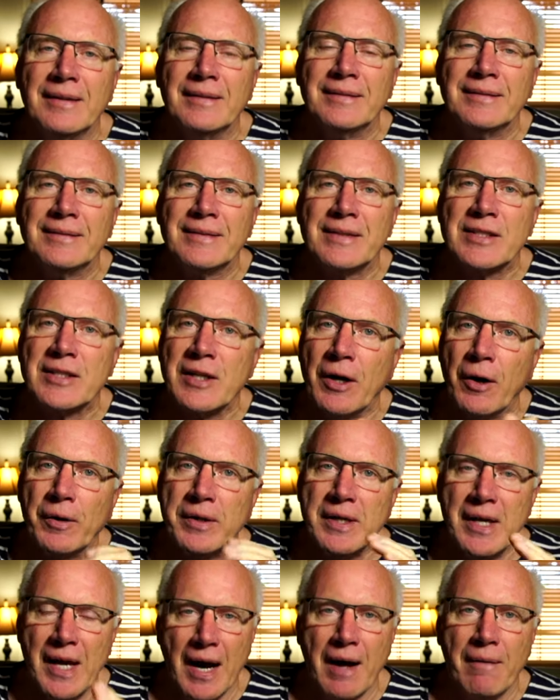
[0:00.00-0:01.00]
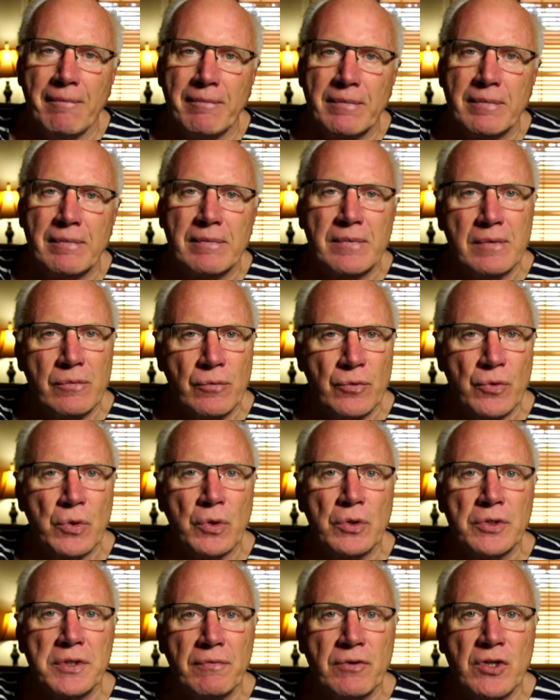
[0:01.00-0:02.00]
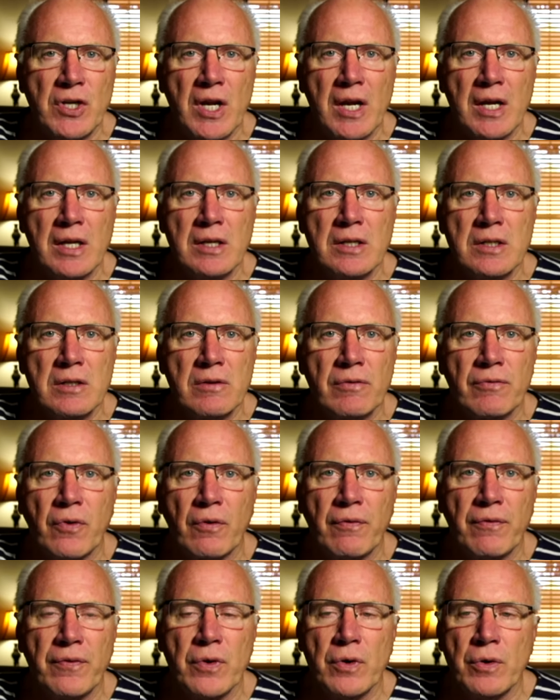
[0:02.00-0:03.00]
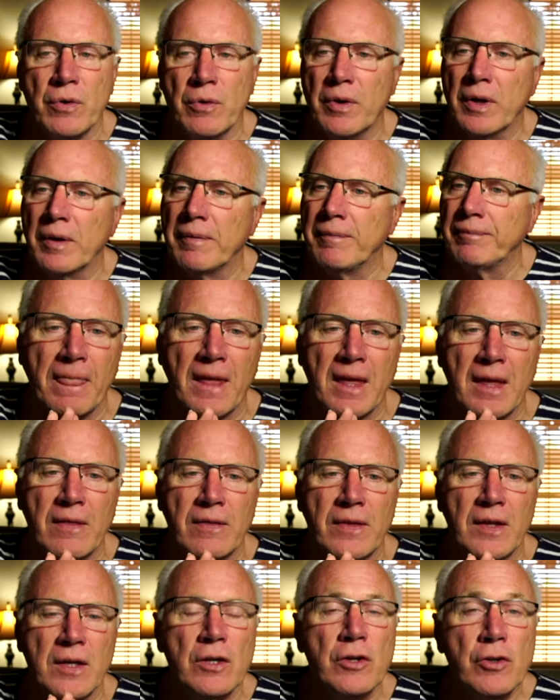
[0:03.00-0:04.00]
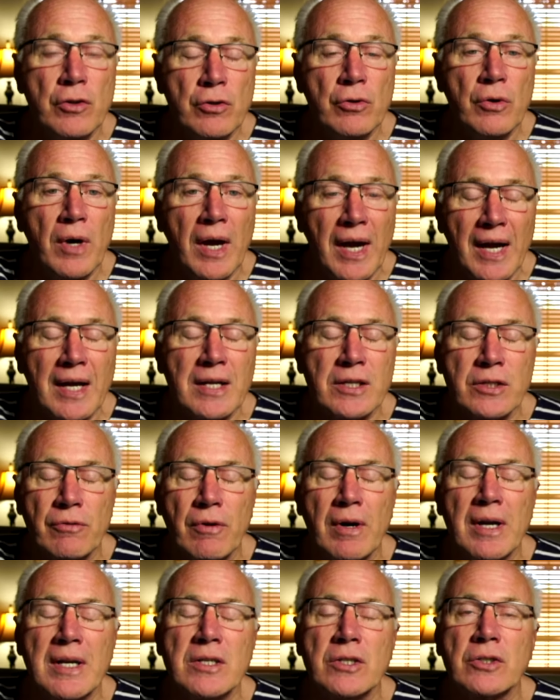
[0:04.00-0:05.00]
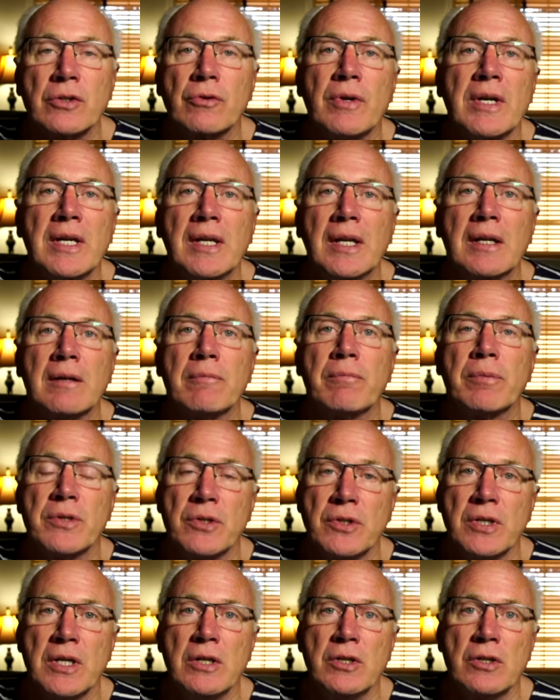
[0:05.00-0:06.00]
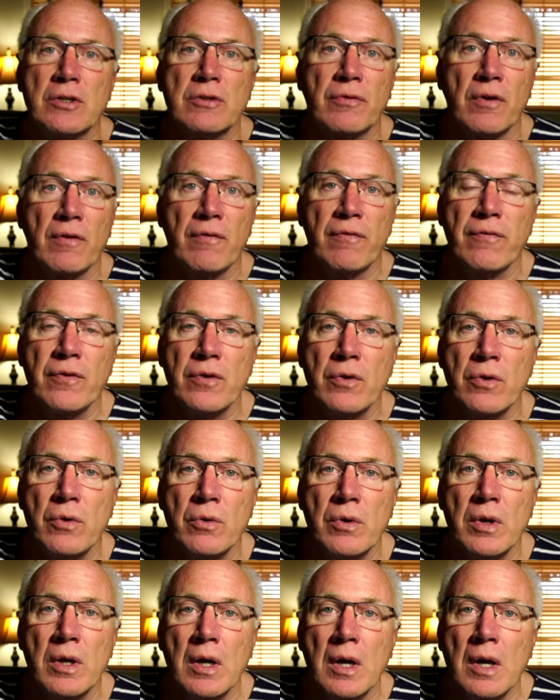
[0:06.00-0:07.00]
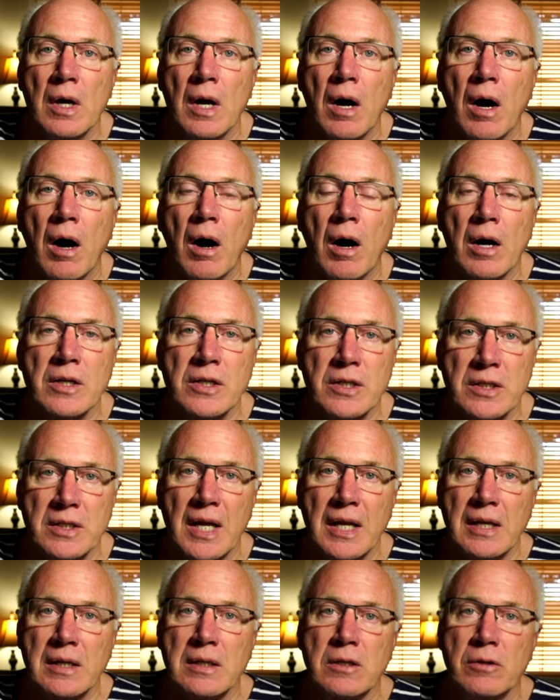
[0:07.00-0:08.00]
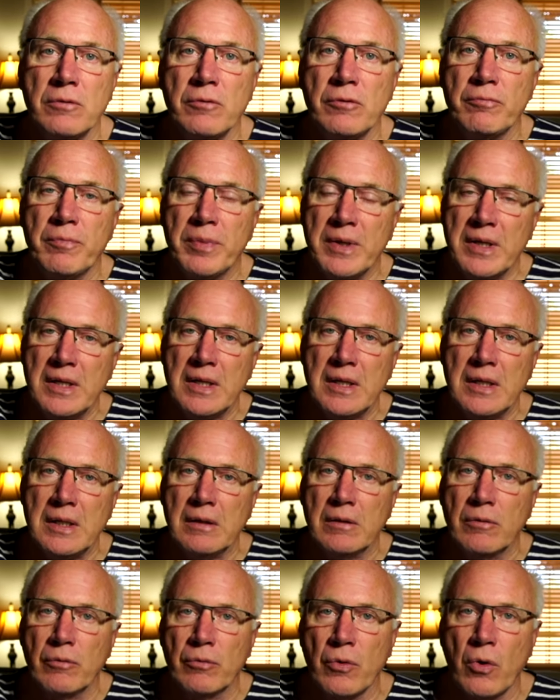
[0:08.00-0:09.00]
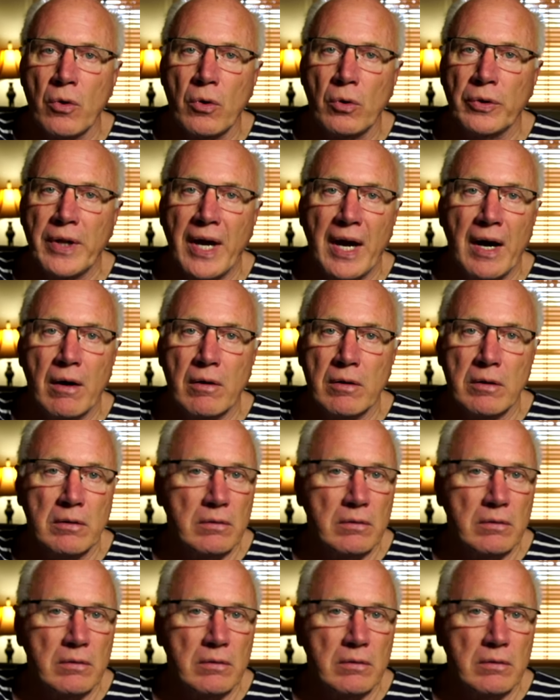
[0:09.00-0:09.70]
So, yeah, rules have changed for food. The new x ray screening procedures for food are set to be rolled out